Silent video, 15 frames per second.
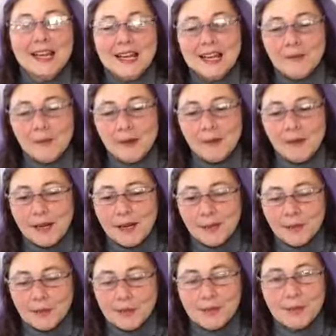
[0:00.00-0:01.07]
And my
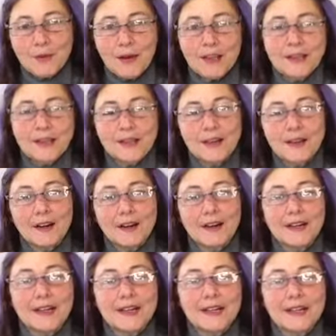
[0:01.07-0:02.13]
mom was walking her
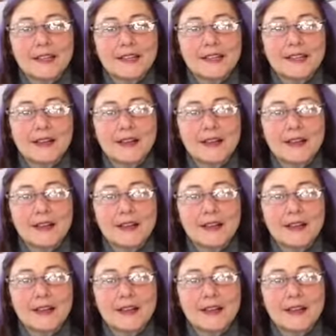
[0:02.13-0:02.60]
in